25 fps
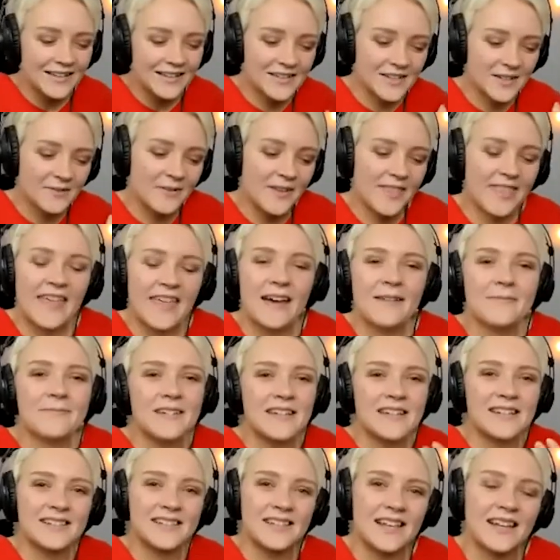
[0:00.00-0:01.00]
So with that
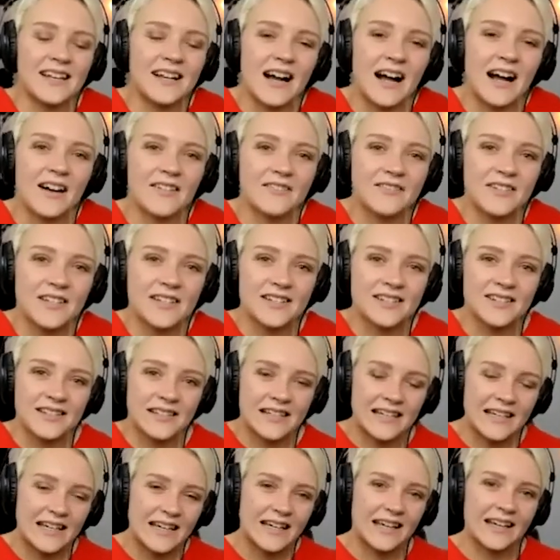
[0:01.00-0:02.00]
being said,
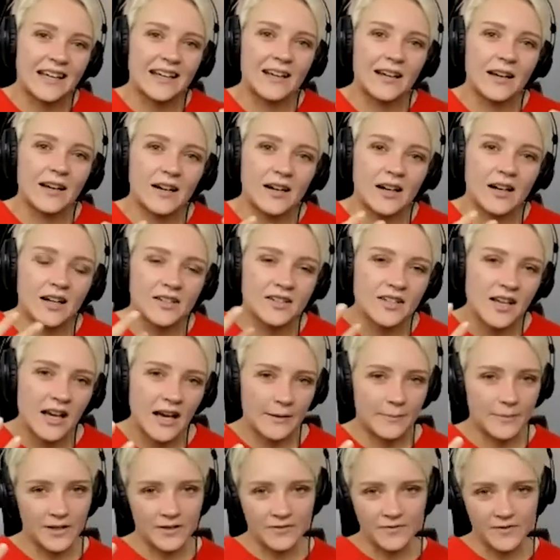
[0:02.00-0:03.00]
obviously our
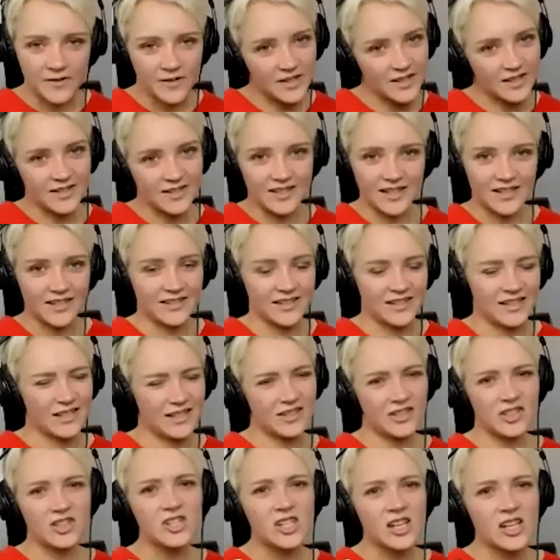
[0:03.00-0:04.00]
topic for this season,
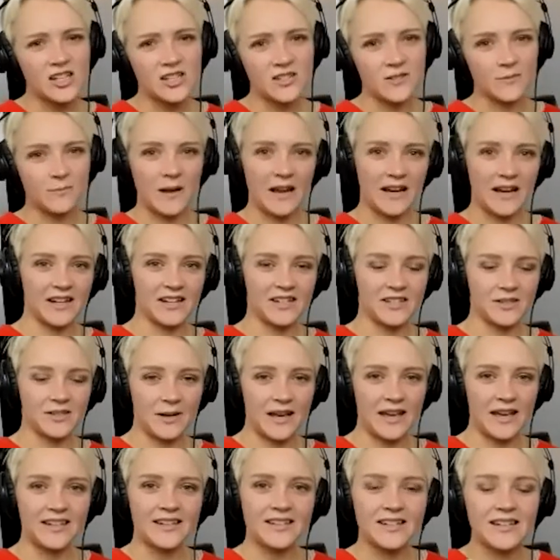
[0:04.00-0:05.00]
it's change
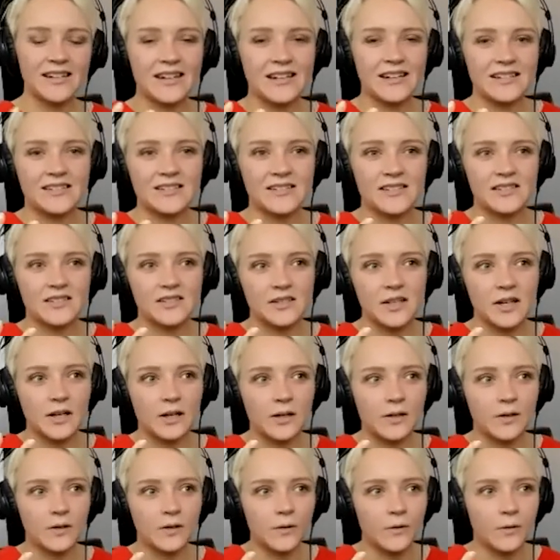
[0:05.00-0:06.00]
management. And
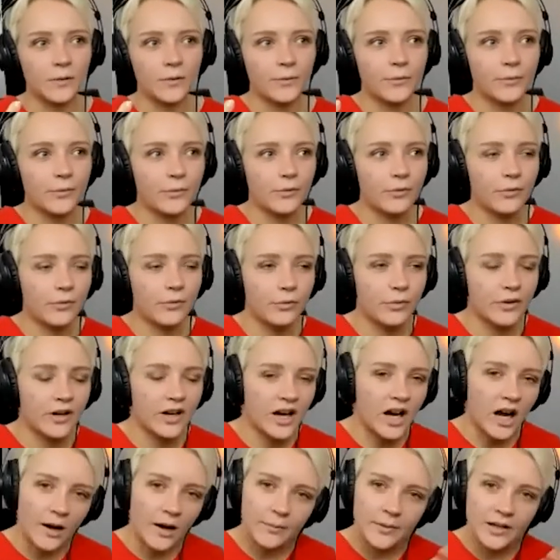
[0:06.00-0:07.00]
so
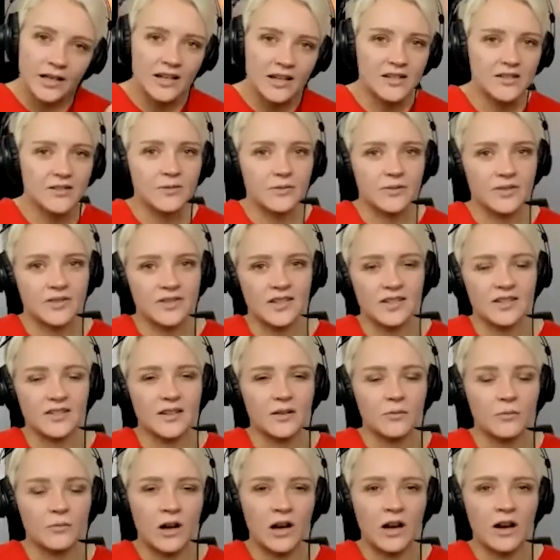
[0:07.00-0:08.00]
we're coming into a
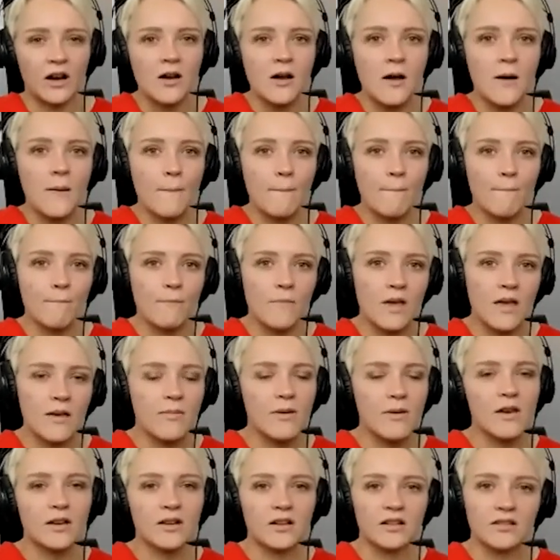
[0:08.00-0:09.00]
season where
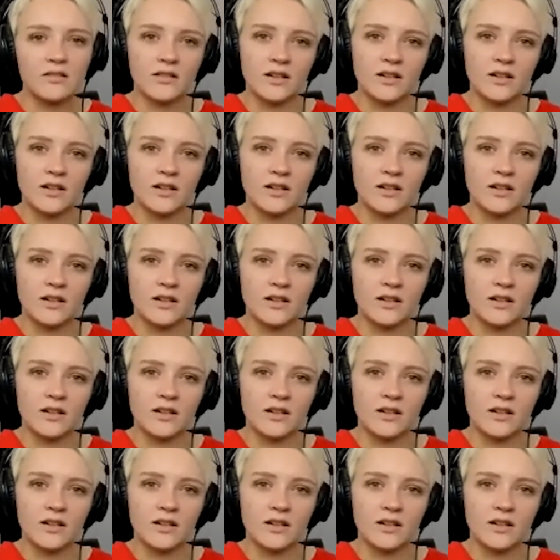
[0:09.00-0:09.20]
maybe on a